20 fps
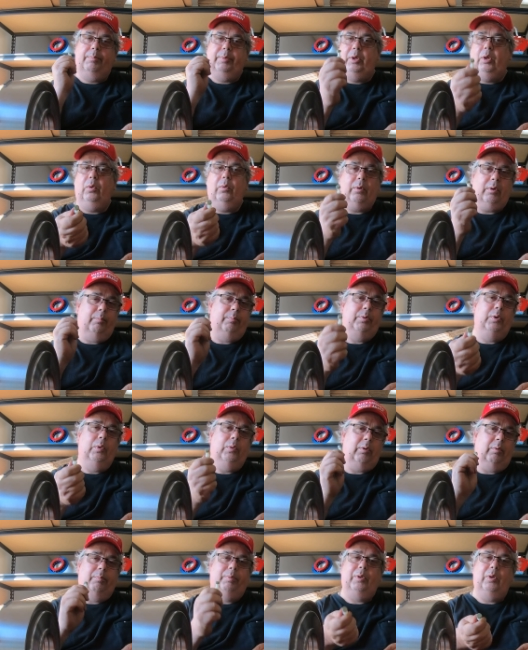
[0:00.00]
puke and
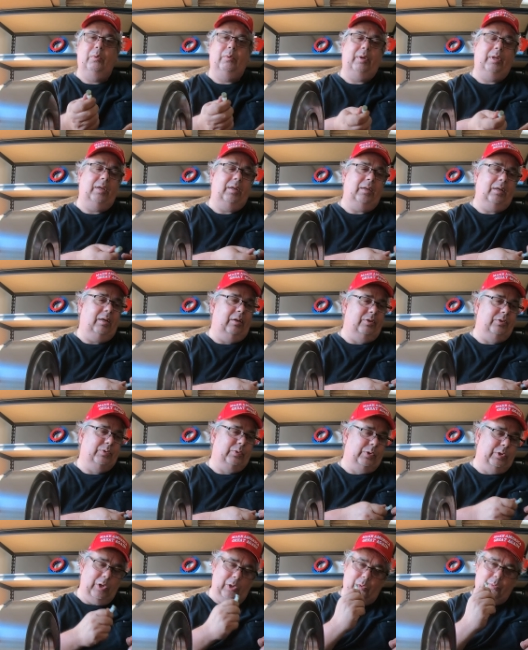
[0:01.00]
puke and puke, and there's
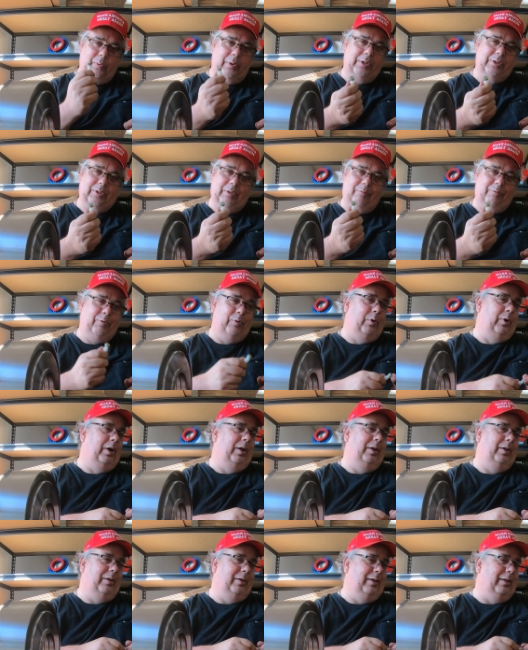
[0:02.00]
no reason for
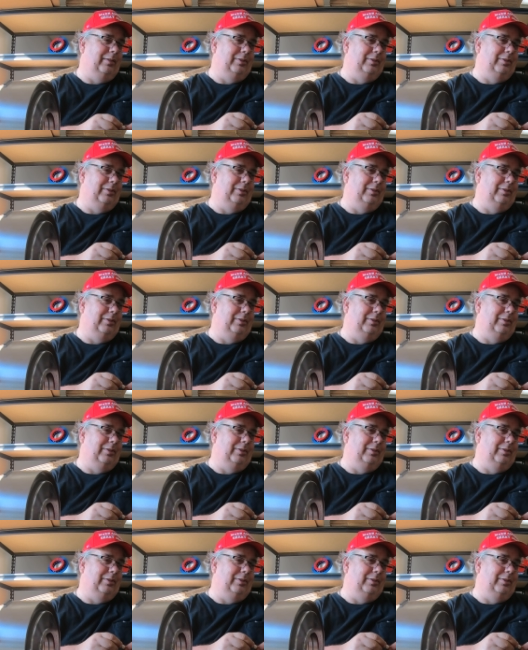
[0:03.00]
it.